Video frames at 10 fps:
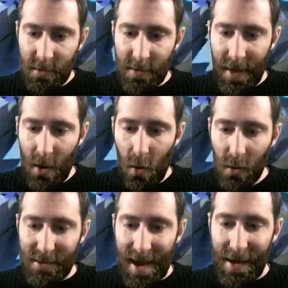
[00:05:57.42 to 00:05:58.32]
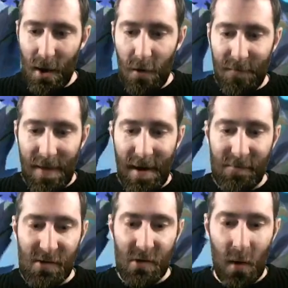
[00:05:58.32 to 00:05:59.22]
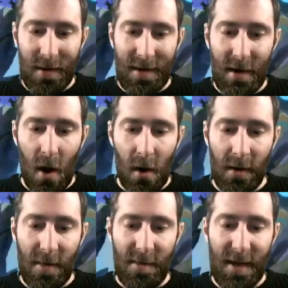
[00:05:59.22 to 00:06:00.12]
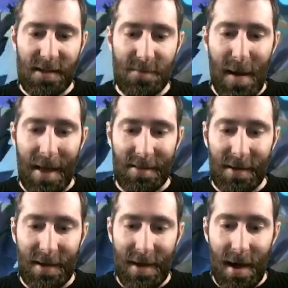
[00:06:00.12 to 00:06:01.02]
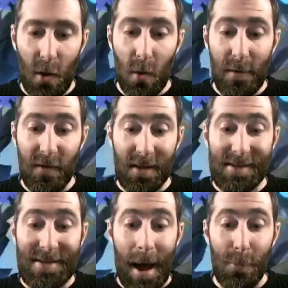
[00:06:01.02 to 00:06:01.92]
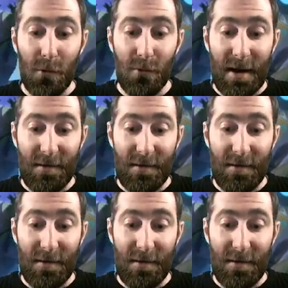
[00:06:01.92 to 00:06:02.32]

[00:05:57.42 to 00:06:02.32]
So they all take off and they've joined in on this battle here. Oh, we've got a double